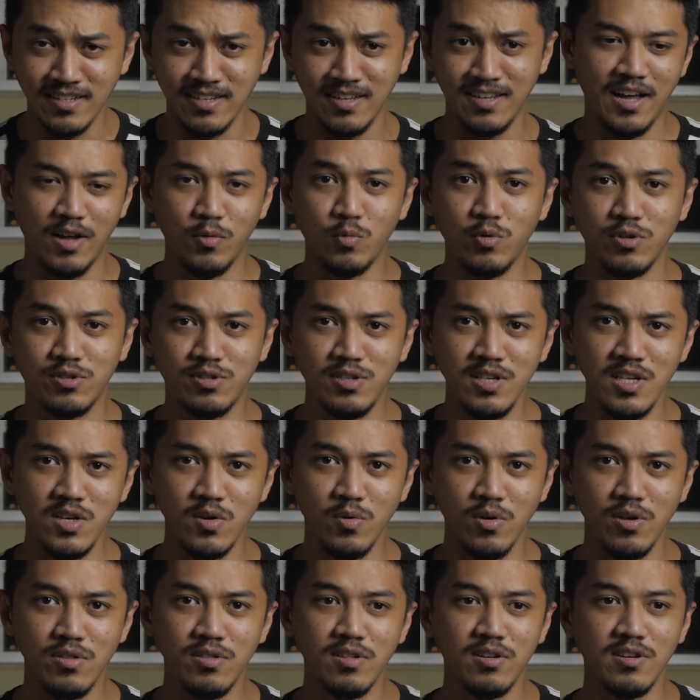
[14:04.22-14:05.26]
I will see you
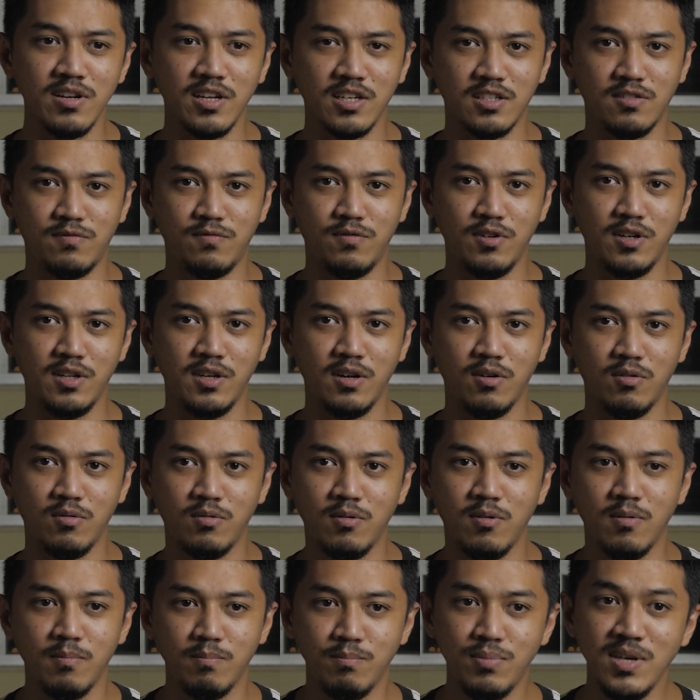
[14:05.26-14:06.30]
in the next video.
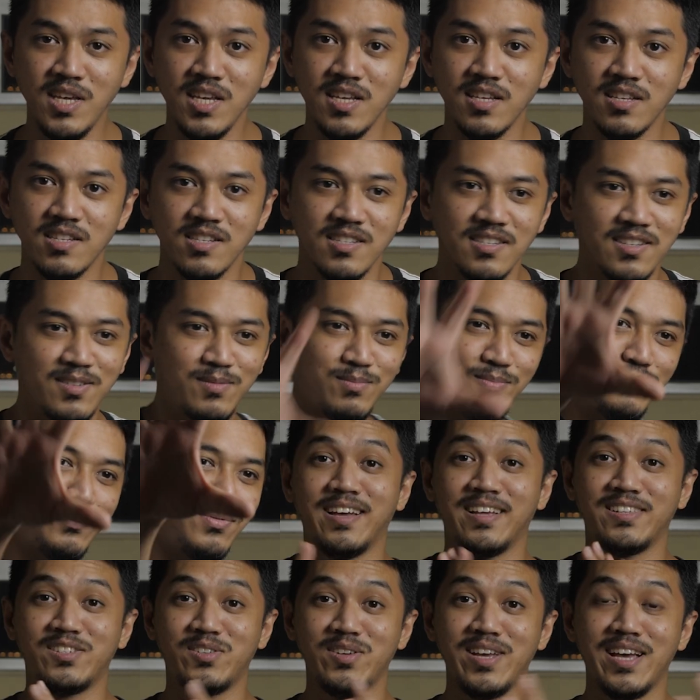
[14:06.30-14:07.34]
Peace.
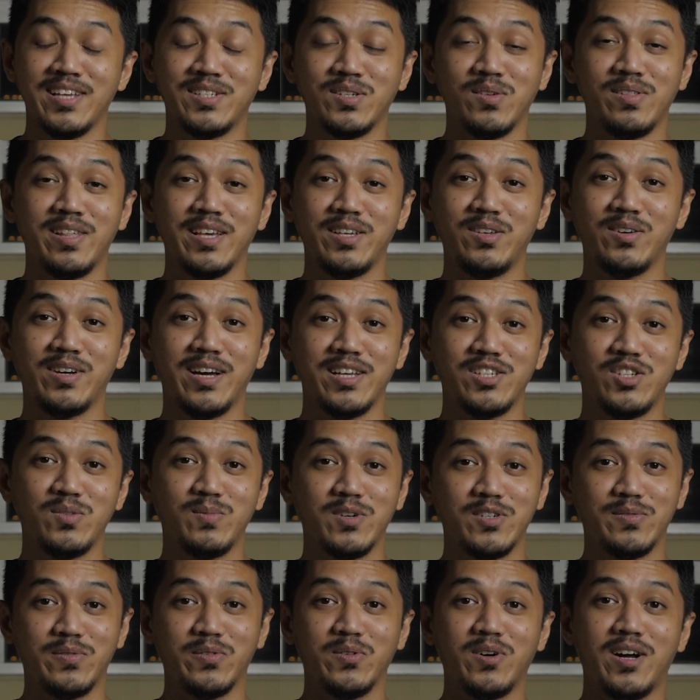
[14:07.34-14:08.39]
So thank you guys so
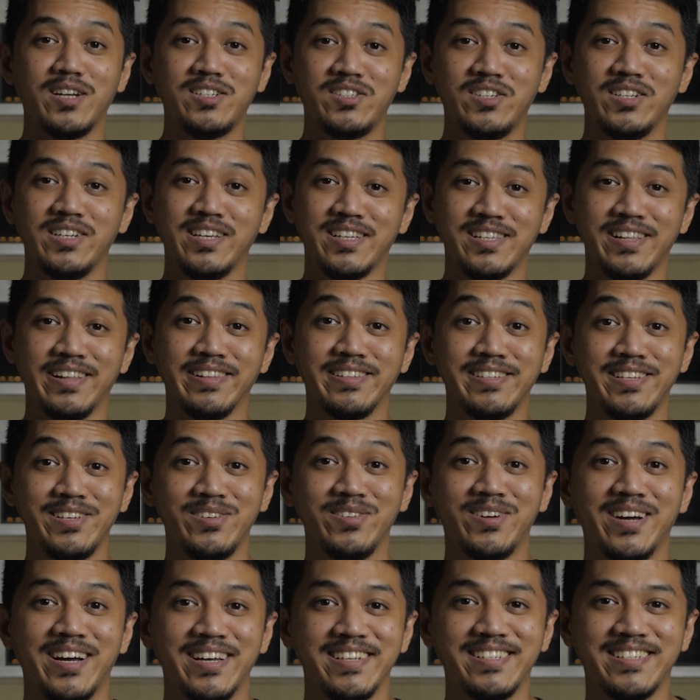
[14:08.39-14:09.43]
much for watching, and I'll see
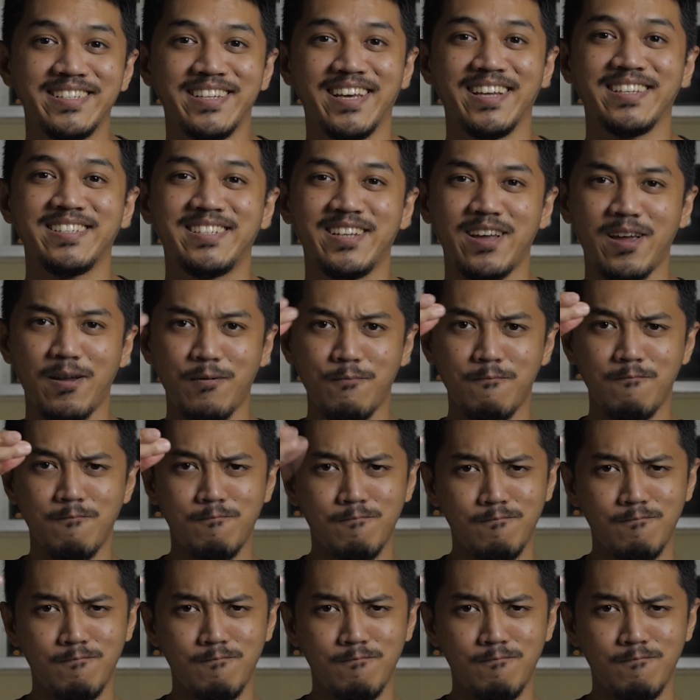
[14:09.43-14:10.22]
you guys next time.